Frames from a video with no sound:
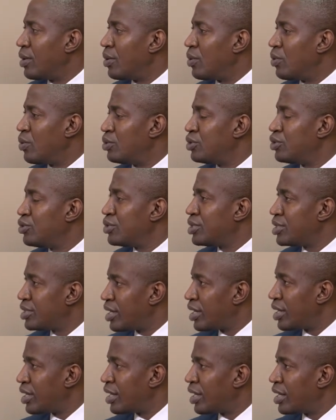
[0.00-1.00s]
would you
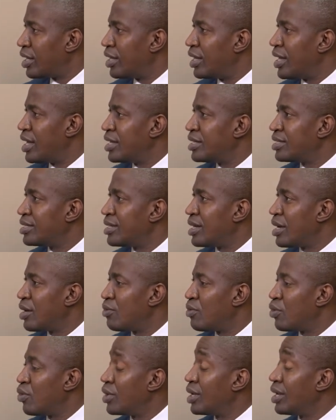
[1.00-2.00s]
say there is now
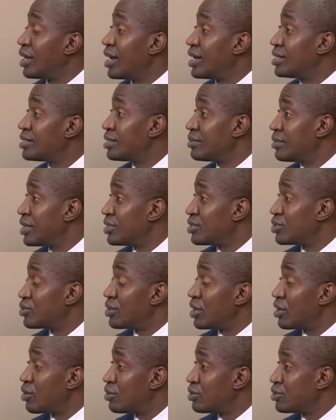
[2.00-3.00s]
more enlightenment to
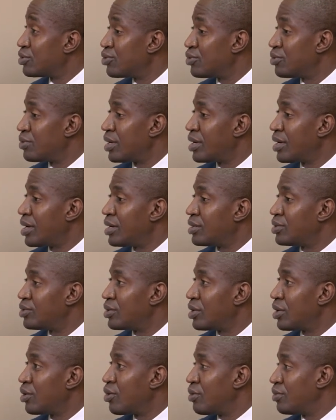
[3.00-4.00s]
the consumer and
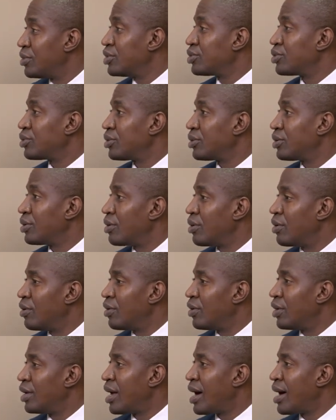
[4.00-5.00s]
to the commission
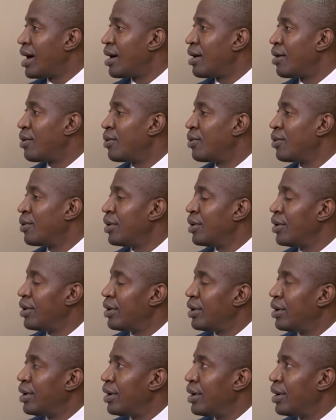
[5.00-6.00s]
on how
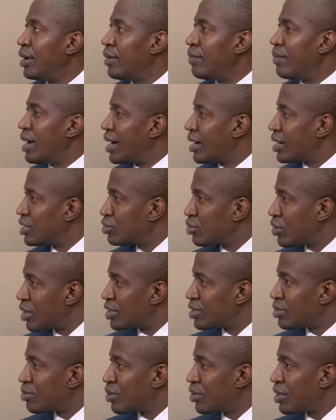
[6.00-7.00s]

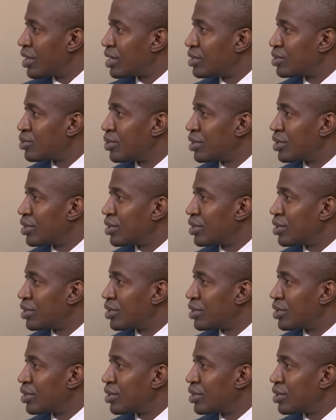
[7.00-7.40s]
bancassurance products